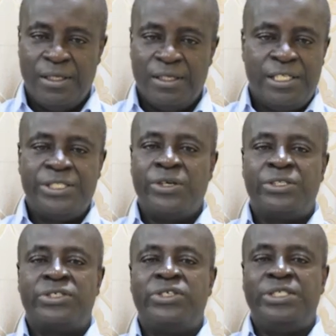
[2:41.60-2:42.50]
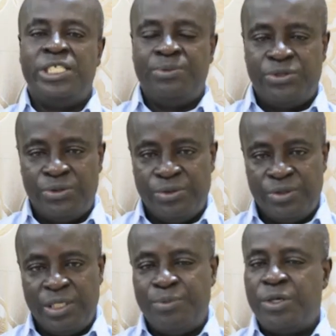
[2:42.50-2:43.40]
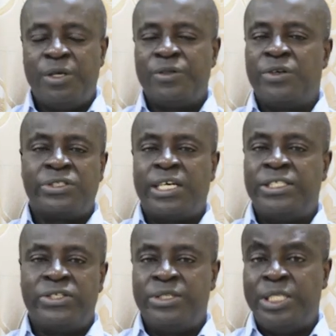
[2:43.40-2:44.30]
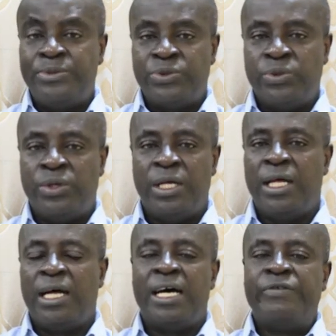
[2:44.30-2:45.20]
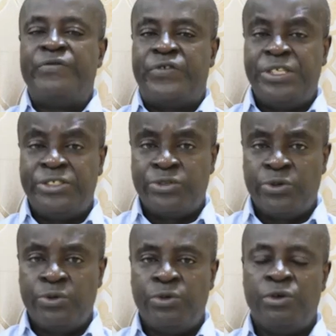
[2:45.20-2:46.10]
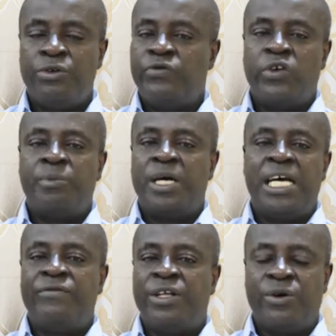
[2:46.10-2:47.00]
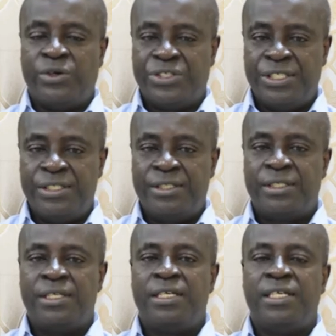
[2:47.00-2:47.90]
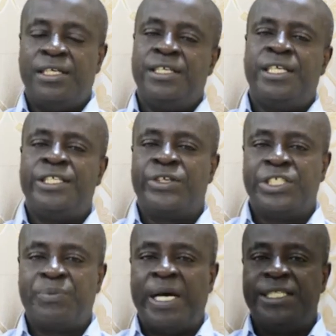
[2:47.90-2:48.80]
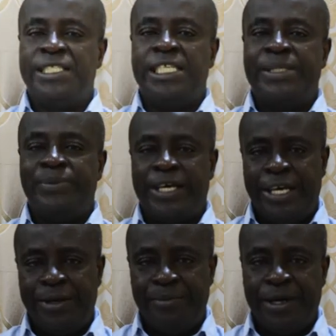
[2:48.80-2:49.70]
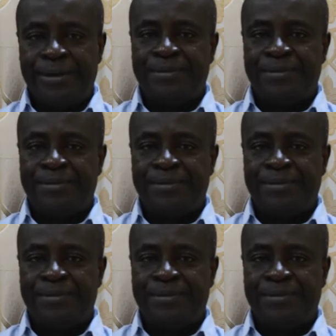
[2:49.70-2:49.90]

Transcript: Jesus redeems you. The blood of Jesus Christ redeems you and frees you from every curses in Jesus' mighty name. Amen.